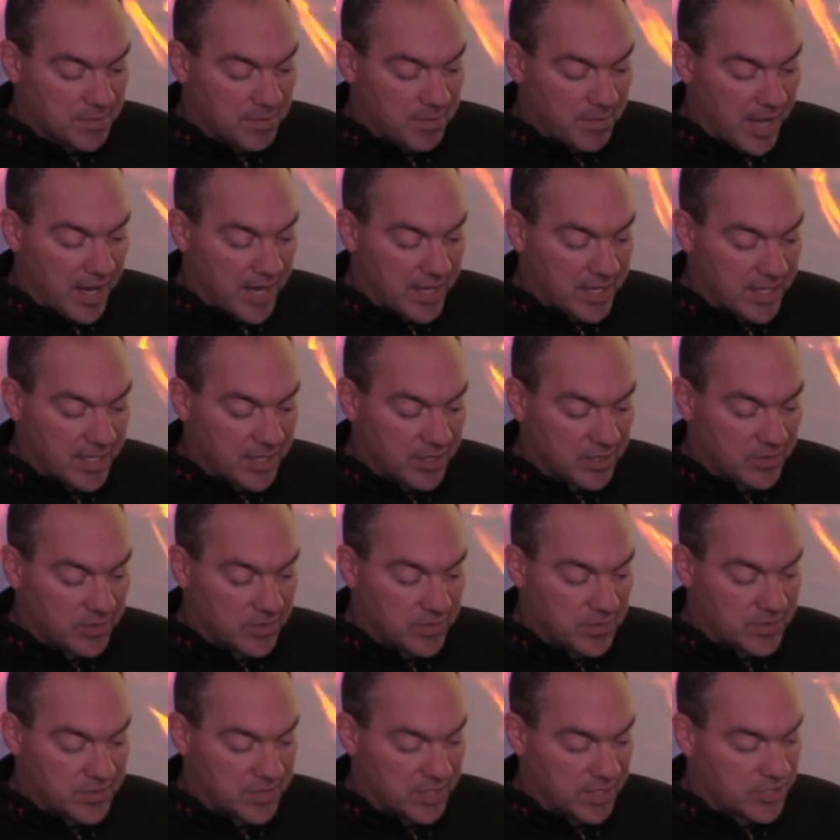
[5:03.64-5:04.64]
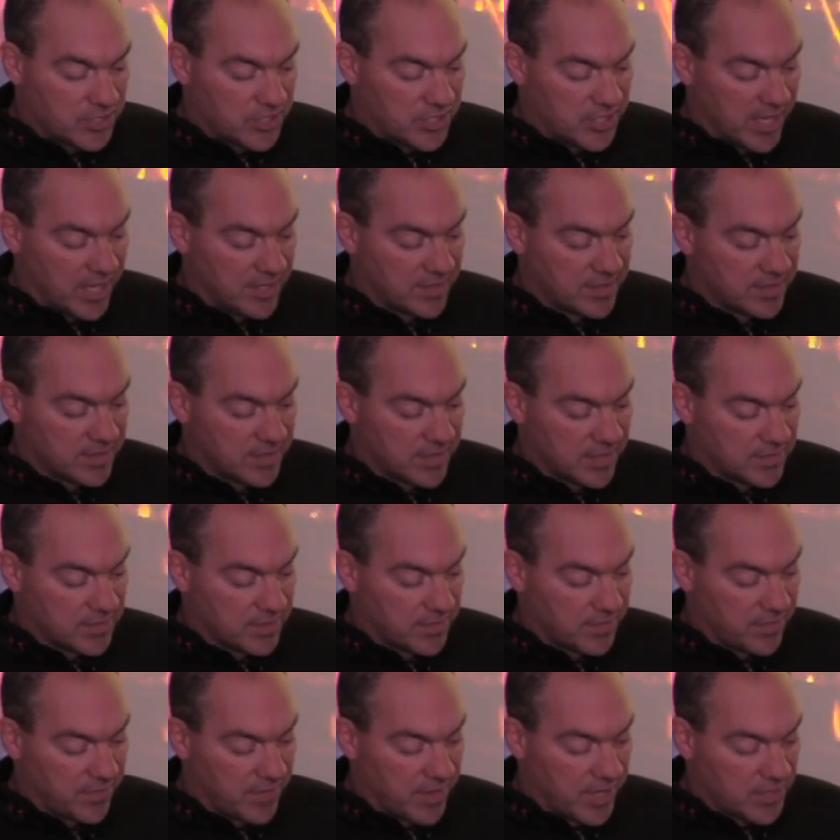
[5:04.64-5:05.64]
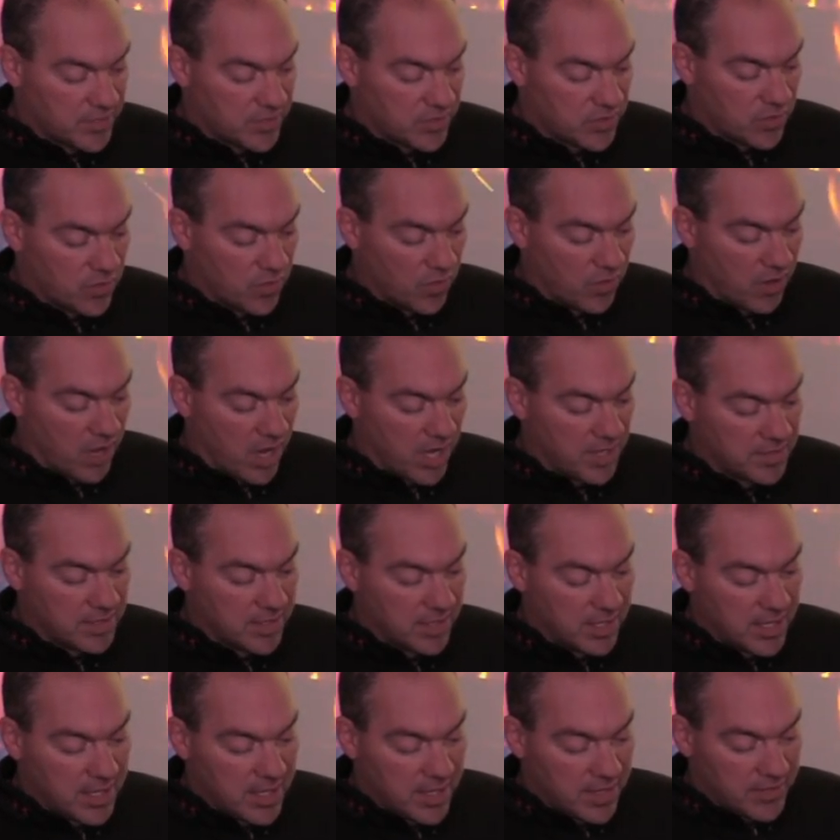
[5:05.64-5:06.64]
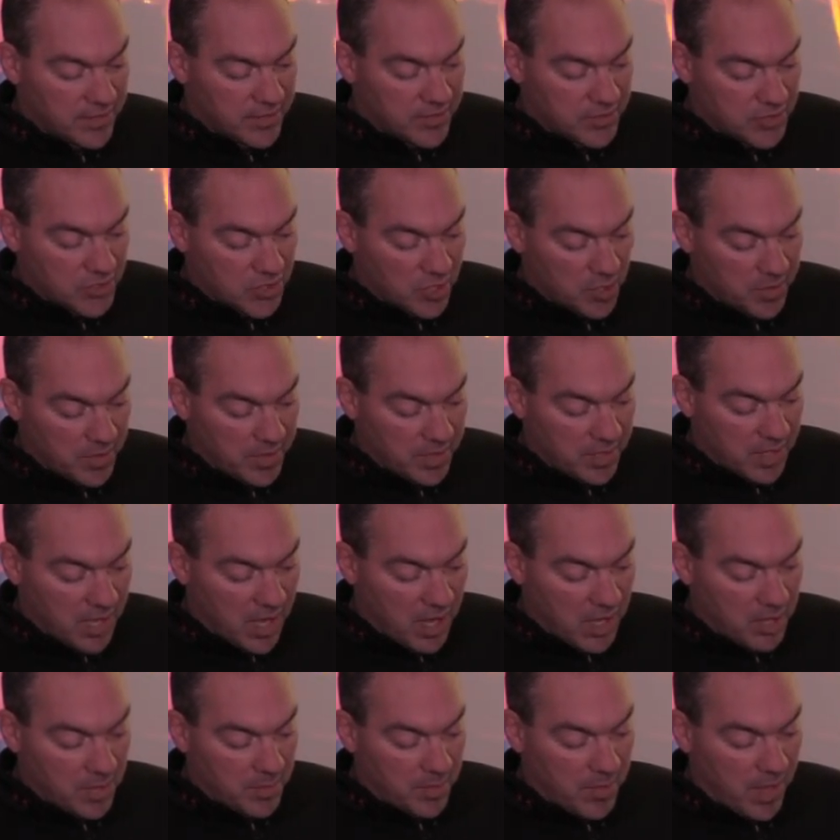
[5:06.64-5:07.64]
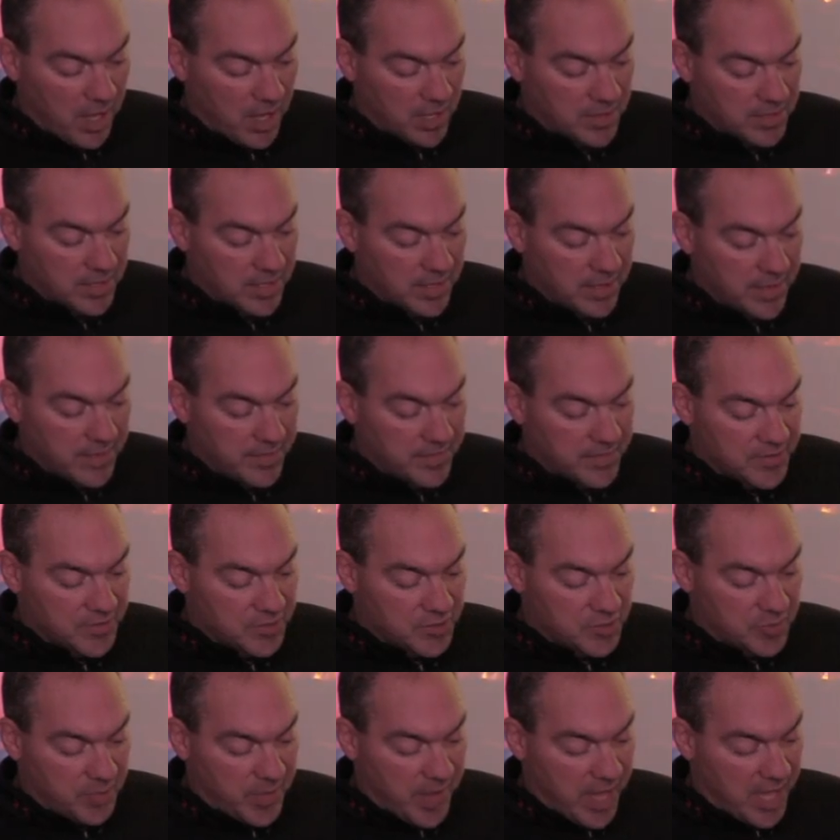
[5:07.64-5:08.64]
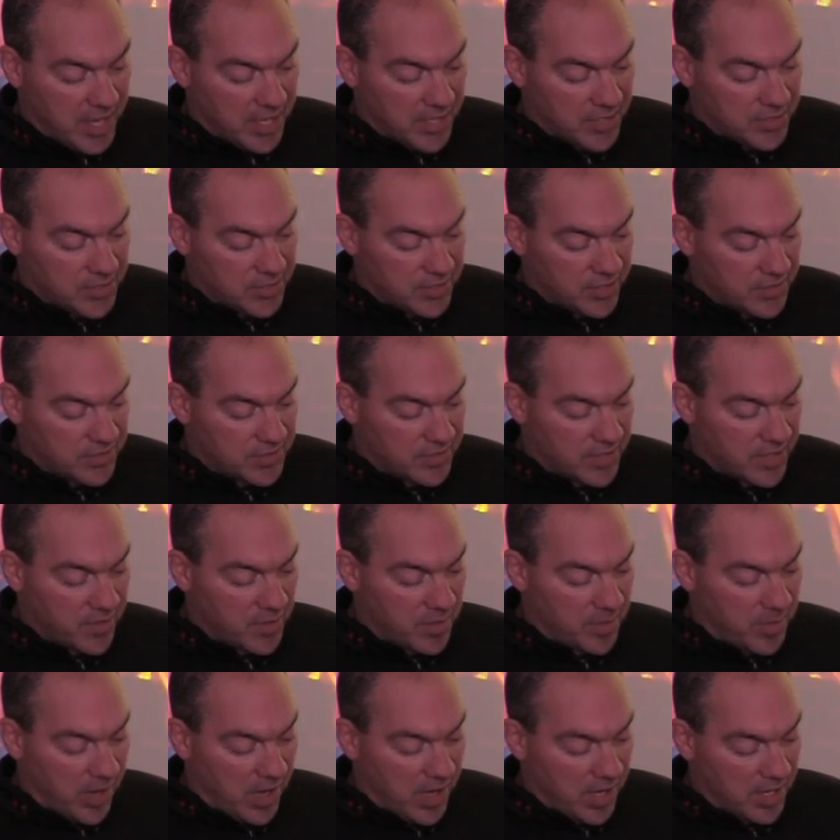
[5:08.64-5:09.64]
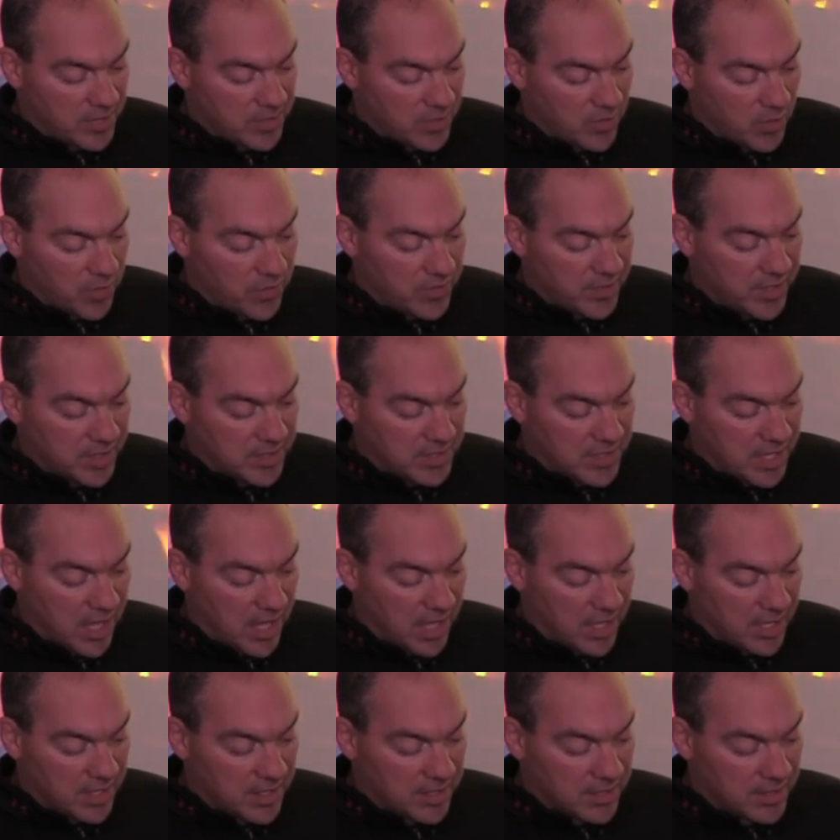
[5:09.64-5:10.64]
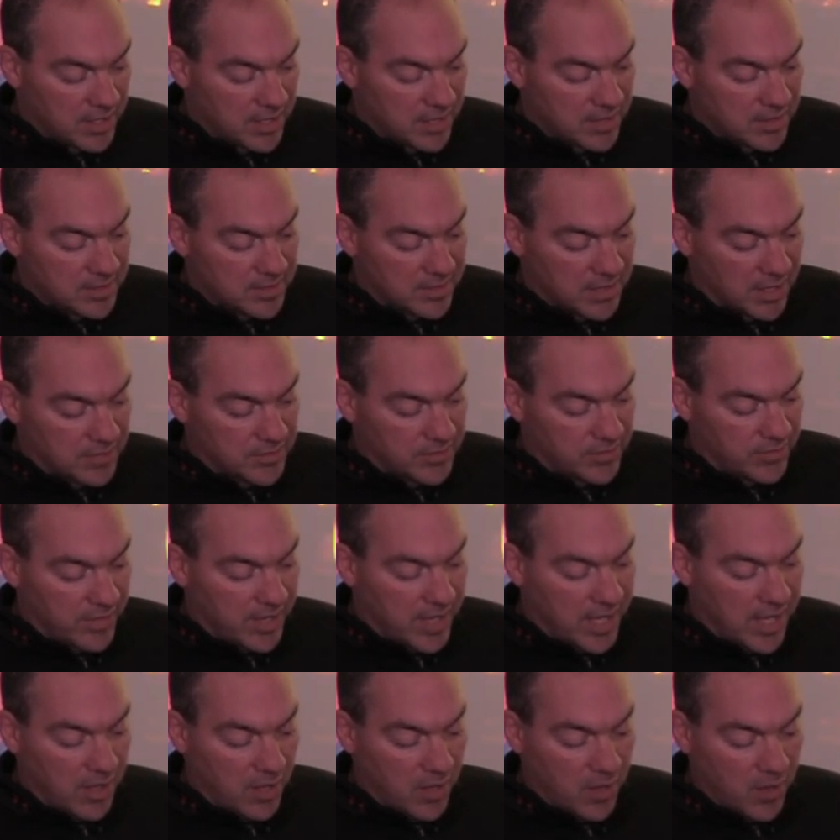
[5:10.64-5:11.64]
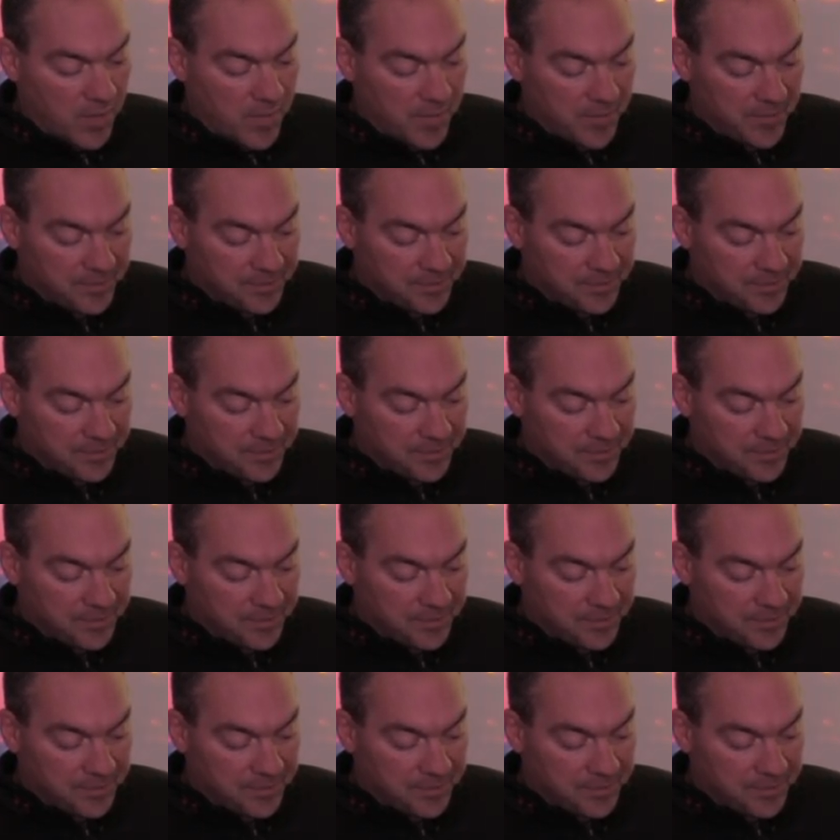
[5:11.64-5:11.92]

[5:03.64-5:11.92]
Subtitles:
might include such dances as the French courant, the German allemande, the Spanish sarabande, or the Italian saltarello.